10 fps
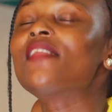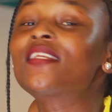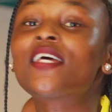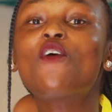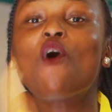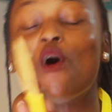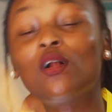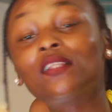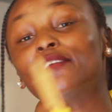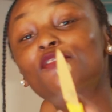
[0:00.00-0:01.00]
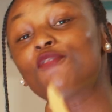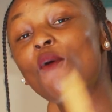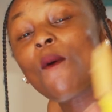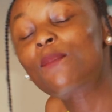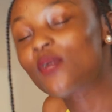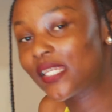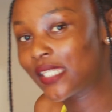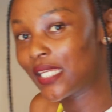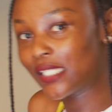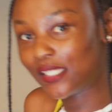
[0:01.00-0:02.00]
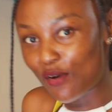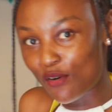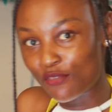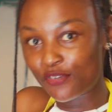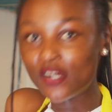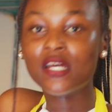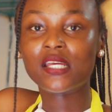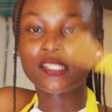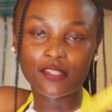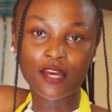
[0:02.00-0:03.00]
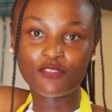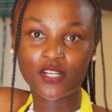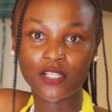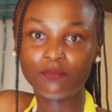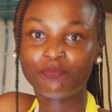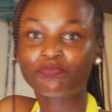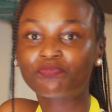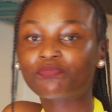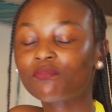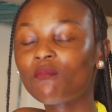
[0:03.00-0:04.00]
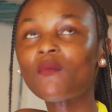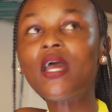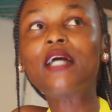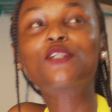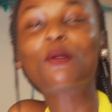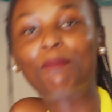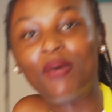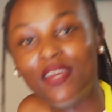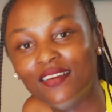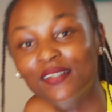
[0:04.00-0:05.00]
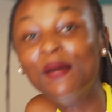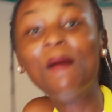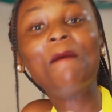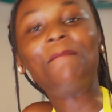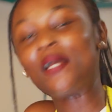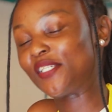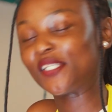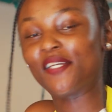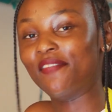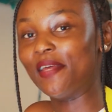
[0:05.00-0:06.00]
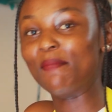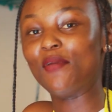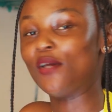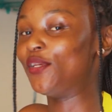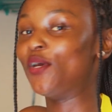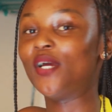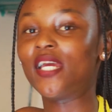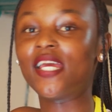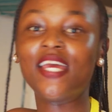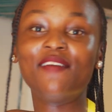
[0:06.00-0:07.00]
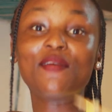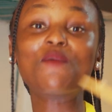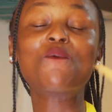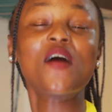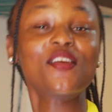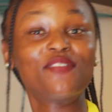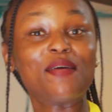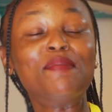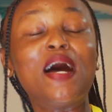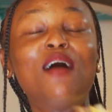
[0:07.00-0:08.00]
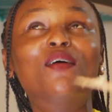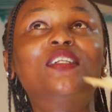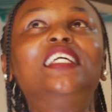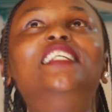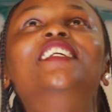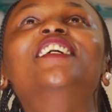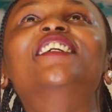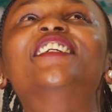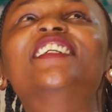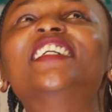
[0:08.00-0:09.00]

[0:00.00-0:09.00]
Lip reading: that had all the four presidents of South Africa. I took pictures of them, not knowing even one of them. I only knew.